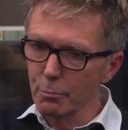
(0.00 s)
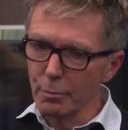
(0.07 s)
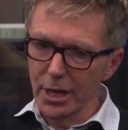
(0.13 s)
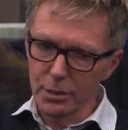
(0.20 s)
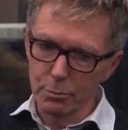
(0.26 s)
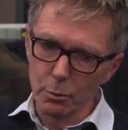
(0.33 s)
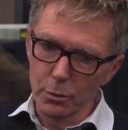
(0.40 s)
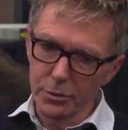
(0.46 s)

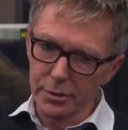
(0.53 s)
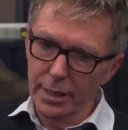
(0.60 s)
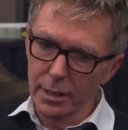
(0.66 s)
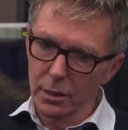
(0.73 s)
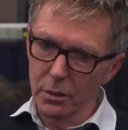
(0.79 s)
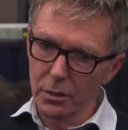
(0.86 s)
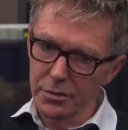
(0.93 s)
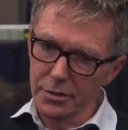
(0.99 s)
passports, and had
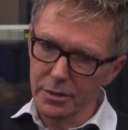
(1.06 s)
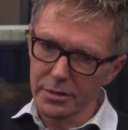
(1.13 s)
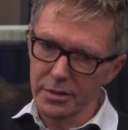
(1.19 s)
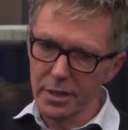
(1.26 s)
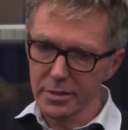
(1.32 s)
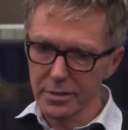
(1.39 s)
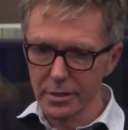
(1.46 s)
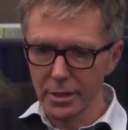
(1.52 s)
a lot of
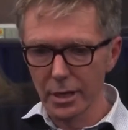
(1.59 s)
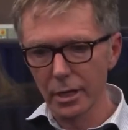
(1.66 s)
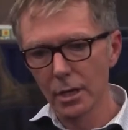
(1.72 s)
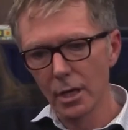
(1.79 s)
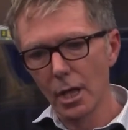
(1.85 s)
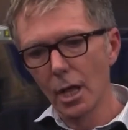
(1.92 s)
success there.